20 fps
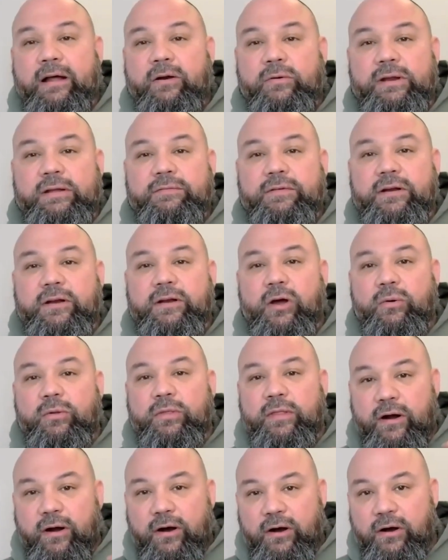I don't even know
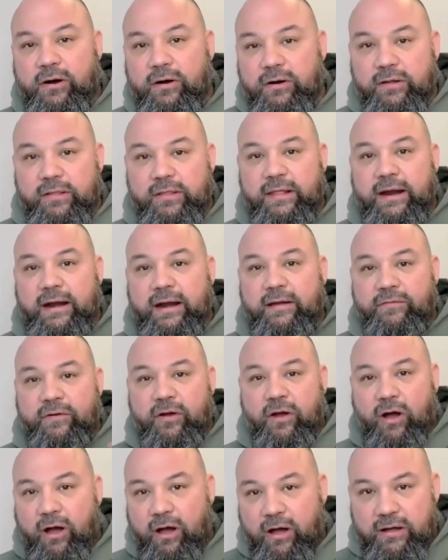the hurt that I've
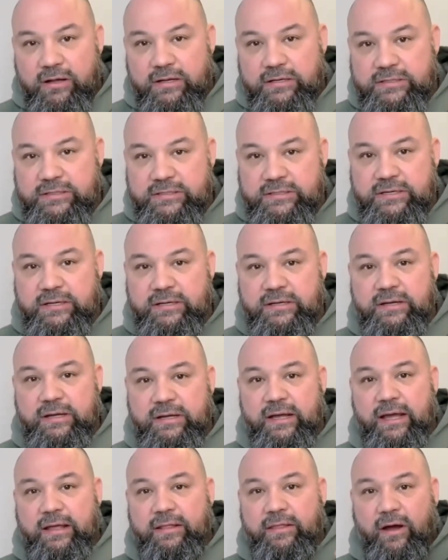caused
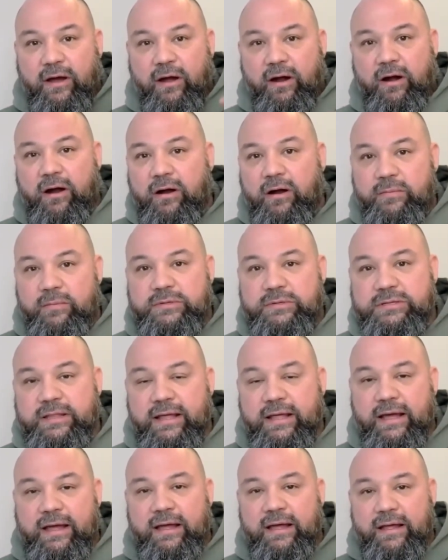and the harms
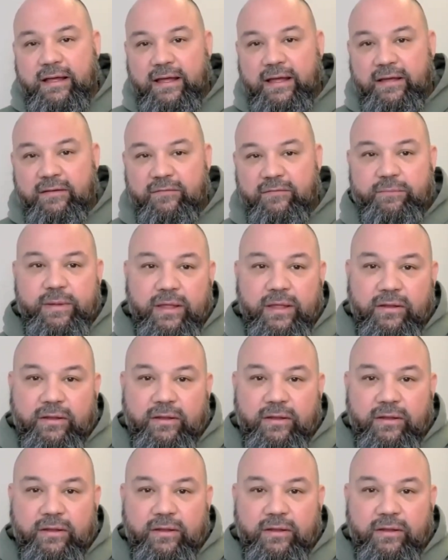that have